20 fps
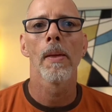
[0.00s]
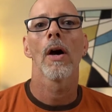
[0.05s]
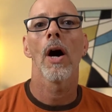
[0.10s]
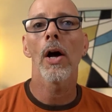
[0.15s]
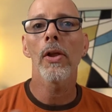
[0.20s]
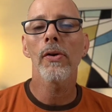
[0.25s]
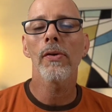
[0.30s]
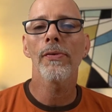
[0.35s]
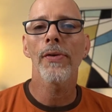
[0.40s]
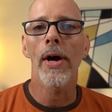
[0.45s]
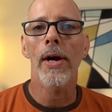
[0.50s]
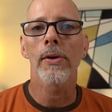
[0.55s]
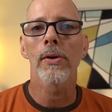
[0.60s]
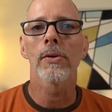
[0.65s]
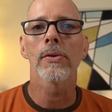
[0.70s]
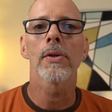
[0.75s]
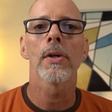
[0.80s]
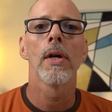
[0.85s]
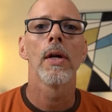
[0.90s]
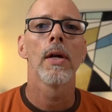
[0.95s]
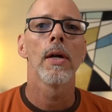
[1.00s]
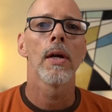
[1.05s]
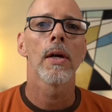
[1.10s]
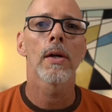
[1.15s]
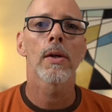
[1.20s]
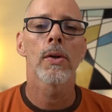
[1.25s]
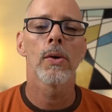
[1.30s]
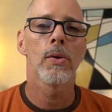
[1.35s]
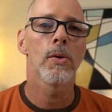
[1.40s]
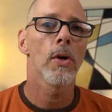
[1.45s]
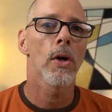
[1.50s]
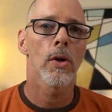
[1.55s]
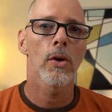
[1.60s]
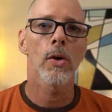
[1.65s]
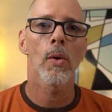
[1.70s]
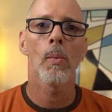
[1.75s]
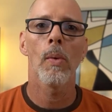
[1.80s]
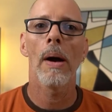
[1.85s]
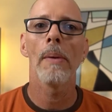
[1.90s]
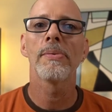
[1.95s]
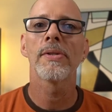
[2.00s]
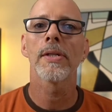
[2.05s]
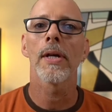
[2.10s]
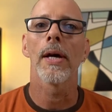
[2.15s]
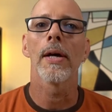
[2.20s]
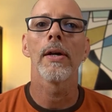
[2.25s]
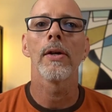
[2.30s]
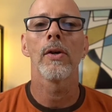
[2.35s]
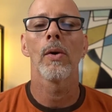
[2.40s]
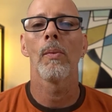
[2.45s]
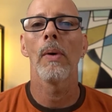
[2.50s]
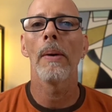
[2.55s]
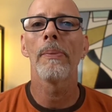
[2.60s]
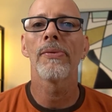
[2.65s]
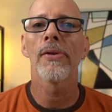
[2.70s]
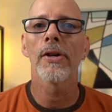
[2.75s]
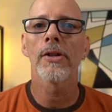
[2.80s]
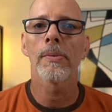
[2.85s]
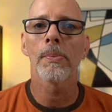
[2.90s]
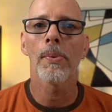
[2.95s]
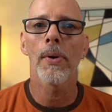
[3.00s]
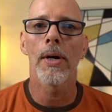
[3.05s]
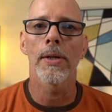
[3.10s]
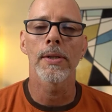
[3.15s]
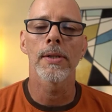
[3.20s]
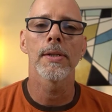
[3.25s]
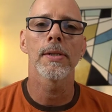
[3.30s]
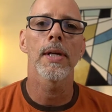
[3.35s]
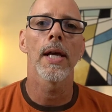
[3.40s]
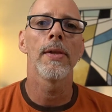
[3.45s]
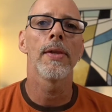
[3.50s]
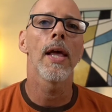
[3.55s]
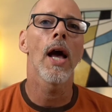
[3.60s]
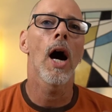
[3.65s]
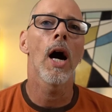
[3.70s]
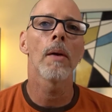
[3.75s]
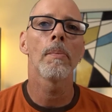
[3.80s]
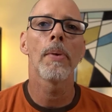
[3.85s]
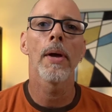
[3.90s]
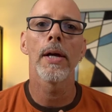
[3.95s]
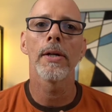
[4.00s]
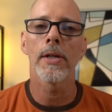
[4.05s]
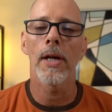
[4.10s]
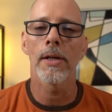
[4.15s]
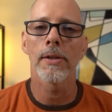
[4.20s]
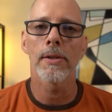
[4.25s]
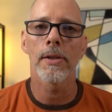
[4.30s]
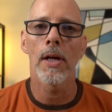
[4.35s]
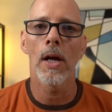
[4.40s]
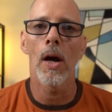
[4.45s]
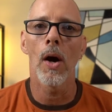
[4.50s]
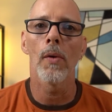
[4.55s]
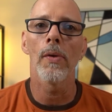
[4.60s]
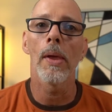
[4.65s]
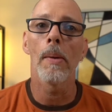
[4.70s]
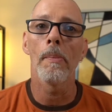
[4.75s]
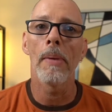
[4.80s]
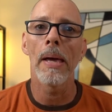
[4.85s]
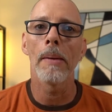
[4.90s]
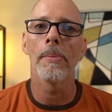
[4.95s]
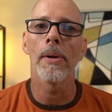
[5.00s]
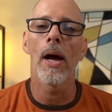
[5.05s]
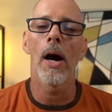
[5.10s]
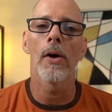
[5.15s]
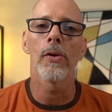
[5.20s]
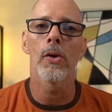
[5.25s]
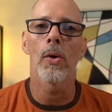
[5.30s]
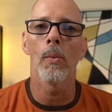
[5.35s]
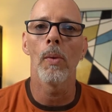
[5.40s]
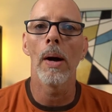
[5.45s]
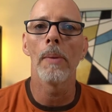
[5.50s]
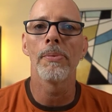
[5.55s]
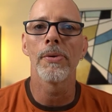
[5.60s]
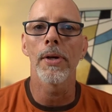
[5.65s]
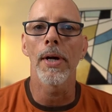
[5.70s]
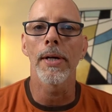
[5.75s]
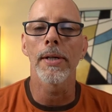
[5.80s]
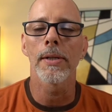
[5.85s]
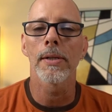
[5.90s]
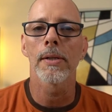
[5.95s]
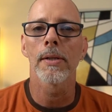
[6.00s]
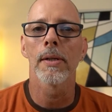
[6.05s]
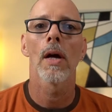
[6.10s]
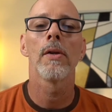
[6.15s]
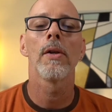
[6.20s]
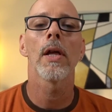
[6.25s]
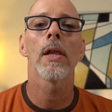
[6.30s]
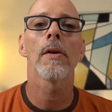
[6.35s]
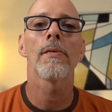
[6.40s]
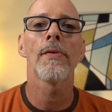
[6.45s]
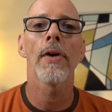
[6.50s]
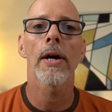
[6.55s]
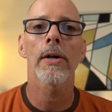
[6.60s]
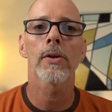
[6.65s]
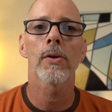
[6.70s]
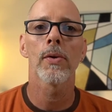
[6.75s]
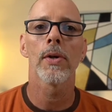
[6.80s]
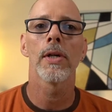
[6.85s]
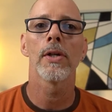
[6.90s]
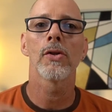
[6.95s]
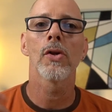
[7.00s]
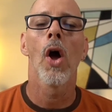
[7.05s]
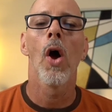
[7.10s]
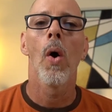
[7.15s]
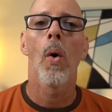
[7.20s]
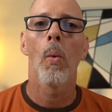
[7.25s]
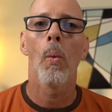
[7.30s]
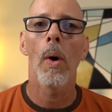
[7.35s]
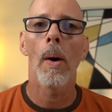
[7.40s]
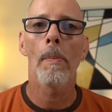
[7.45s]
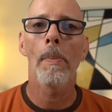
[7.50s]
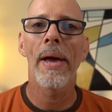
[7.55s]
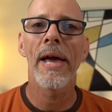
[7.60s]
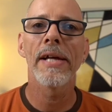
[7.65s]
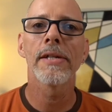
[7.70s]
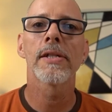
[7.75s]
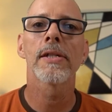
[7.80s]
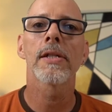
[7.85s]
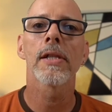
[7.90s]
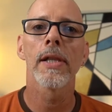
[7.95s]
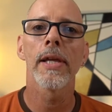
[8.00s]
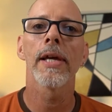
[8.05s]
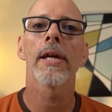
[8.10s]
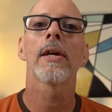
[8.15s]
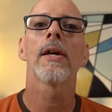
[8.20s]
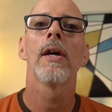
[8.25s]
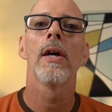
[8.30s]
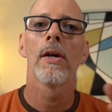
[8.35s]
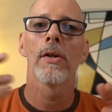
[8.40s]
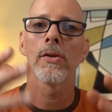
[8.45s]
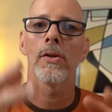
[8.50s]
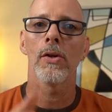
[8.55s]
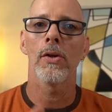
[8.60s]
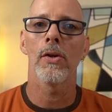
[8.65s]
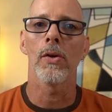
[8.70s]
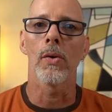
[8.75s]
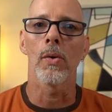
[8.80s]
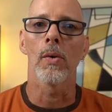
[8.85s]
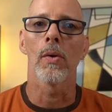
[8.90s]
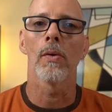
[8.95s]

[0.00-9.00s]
Other factors include your website's presence, and the on-page SEO that may be on your website. Another factor is what pages link to you.